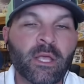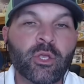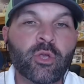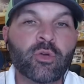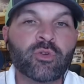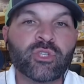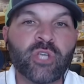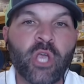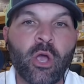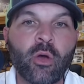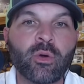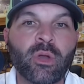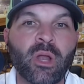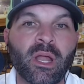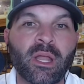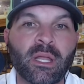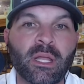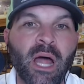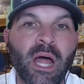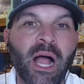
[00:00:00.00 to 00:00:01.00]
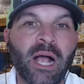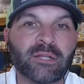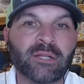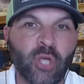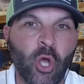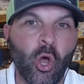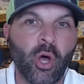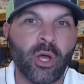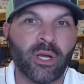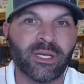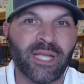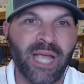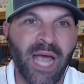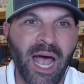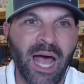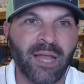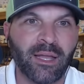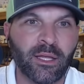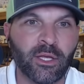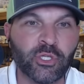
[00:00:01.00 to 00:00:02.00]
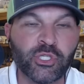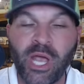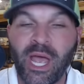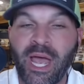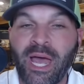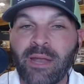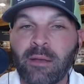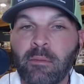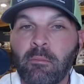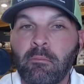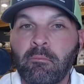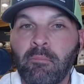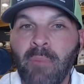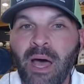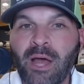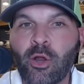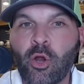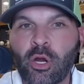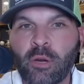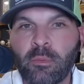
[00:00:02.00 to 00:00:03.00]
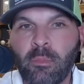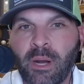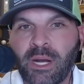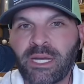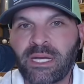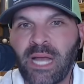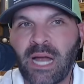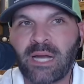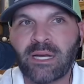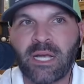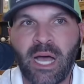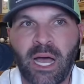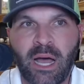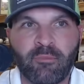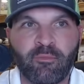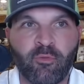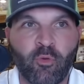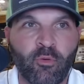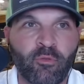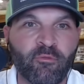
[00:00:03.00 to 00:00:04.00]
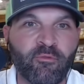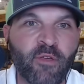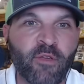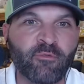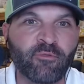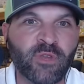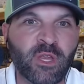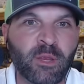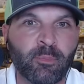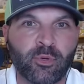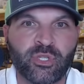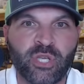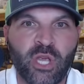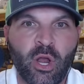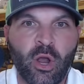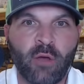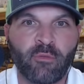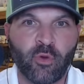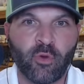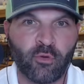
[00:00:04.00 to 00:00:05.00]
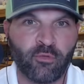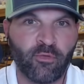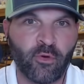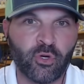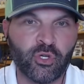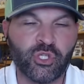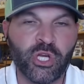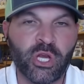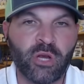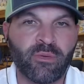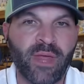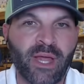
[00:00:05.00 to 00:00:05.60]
Use code LOCKEDONCollege at monarchmoney.com for 50% off your first year.